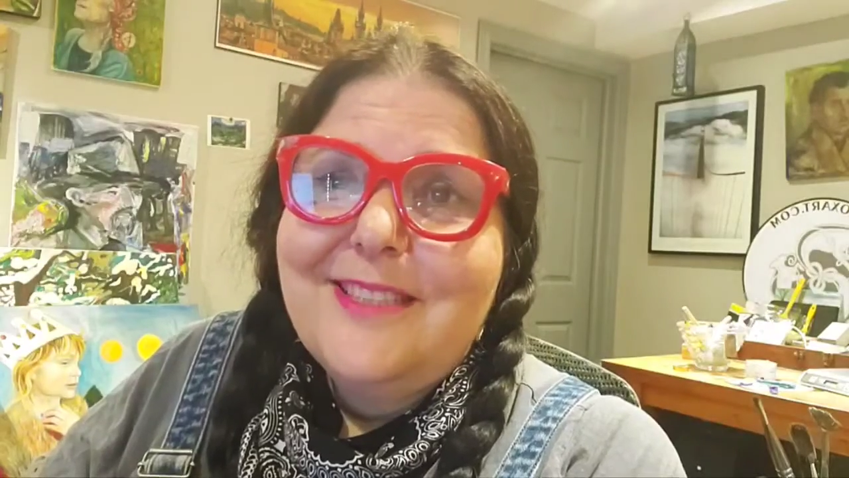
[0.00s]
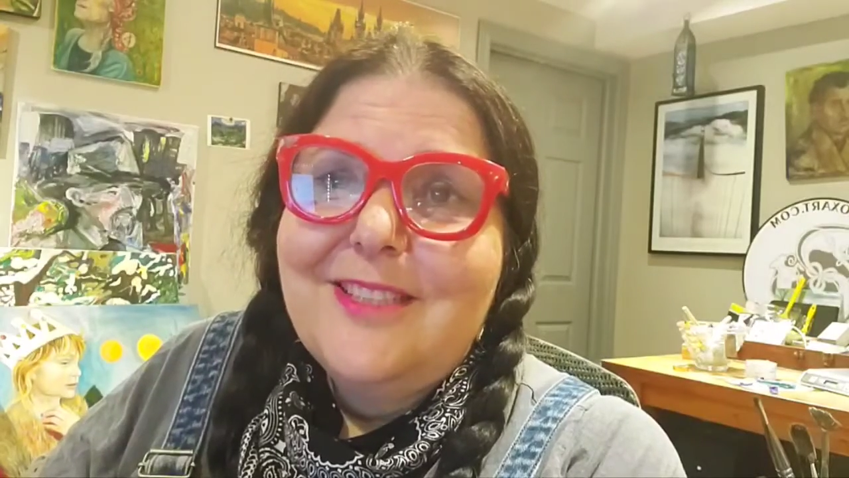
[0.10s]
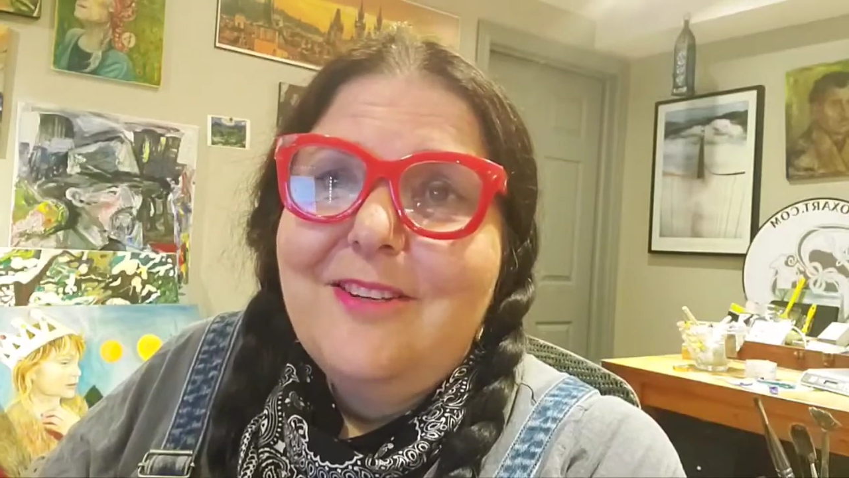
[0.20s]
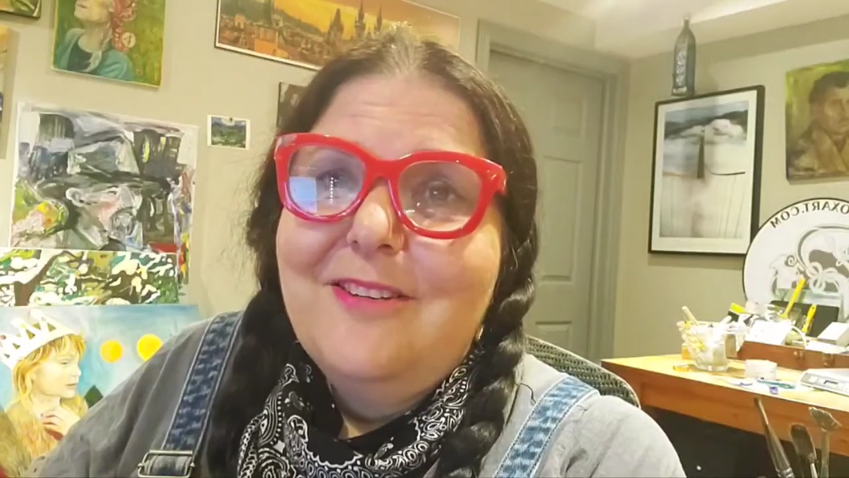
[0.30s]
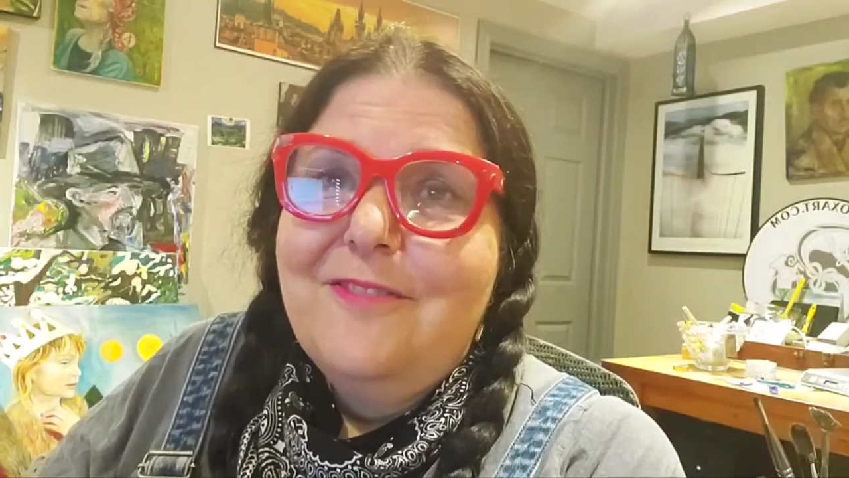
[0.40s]

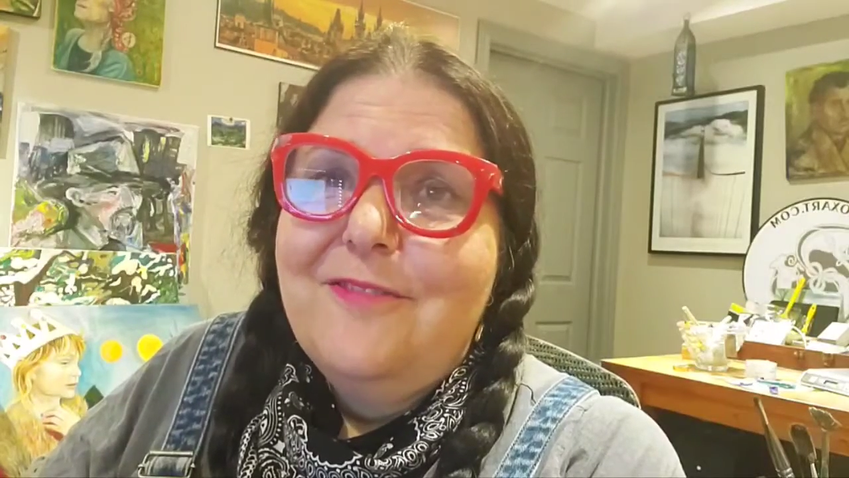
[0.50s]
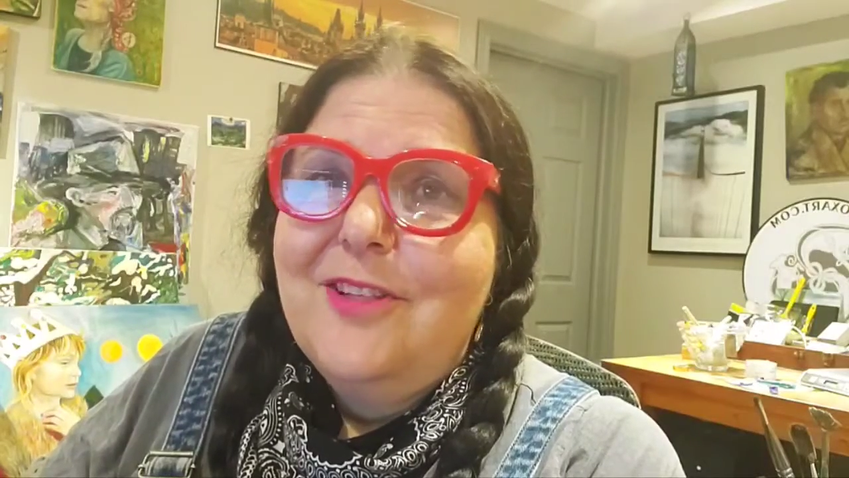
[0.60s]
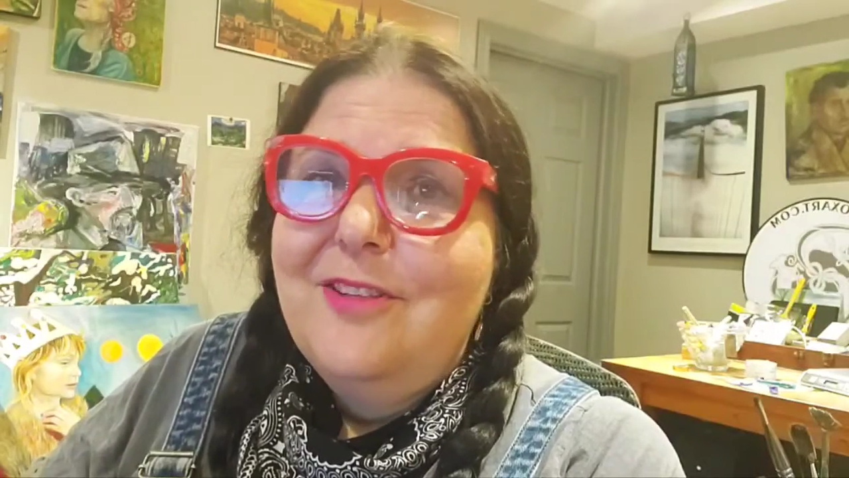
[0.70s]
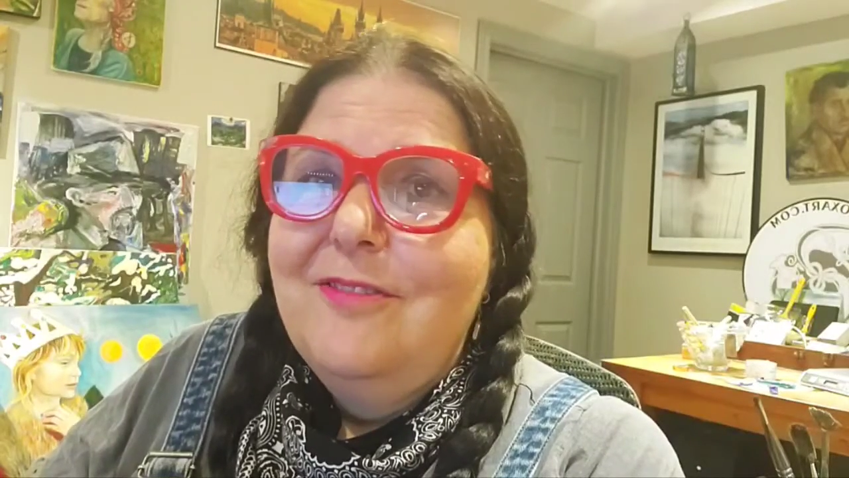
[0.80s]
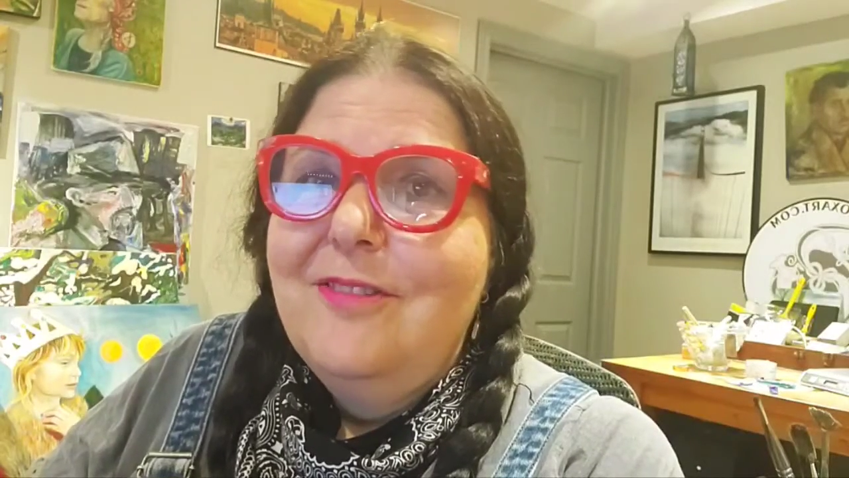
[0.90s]
so if
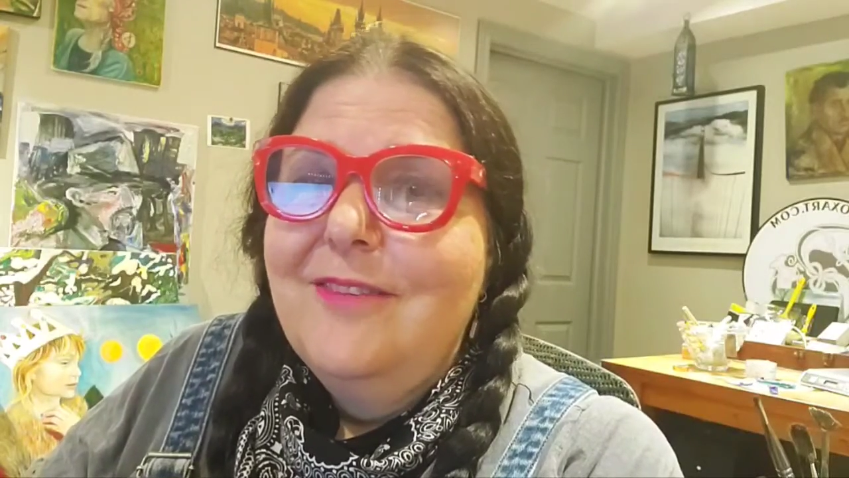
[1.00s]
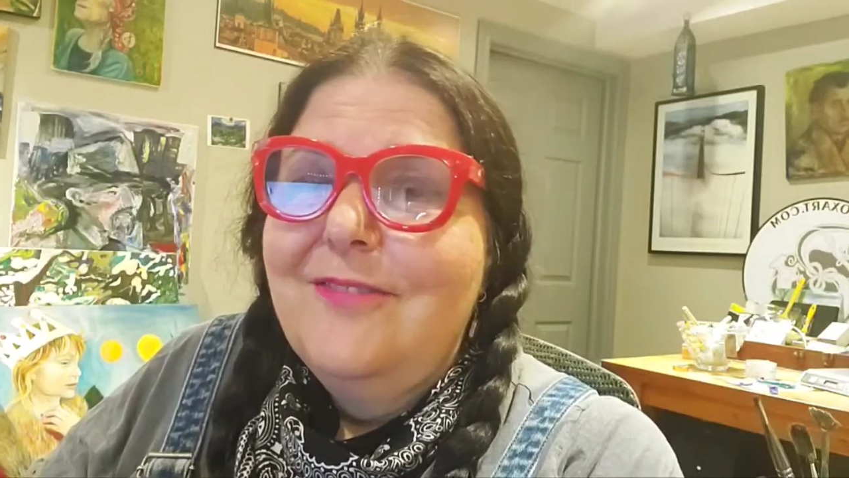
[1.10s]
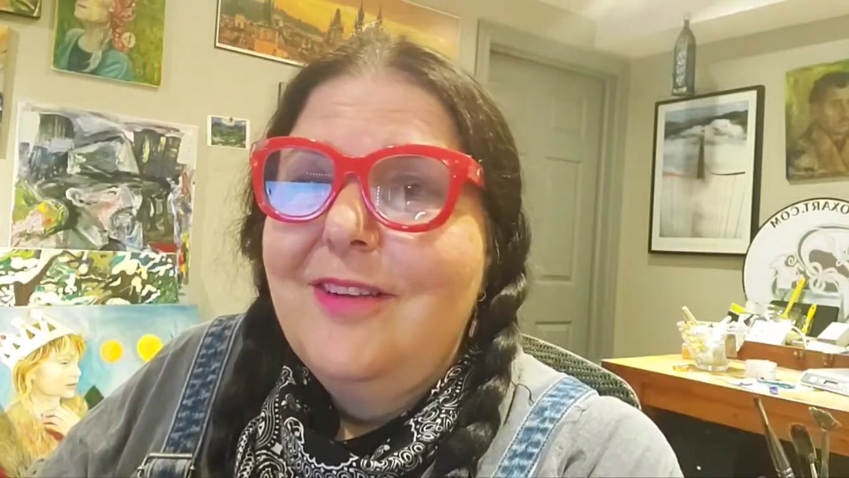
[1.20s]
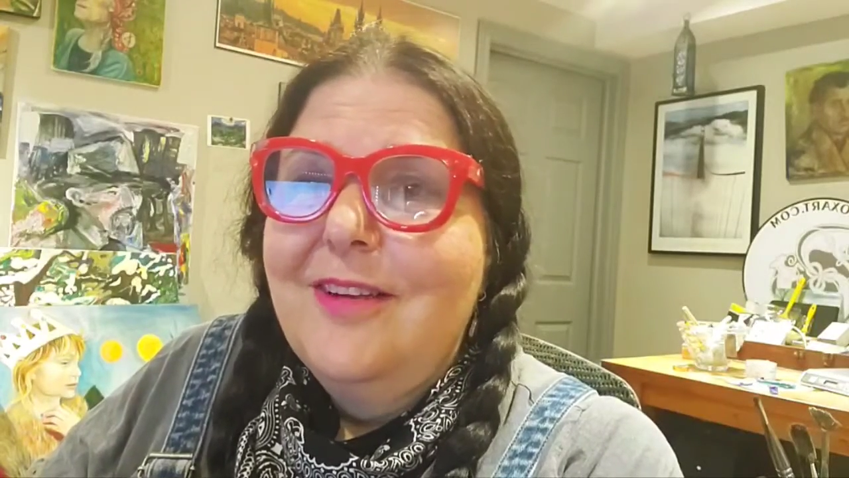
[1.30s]
you if you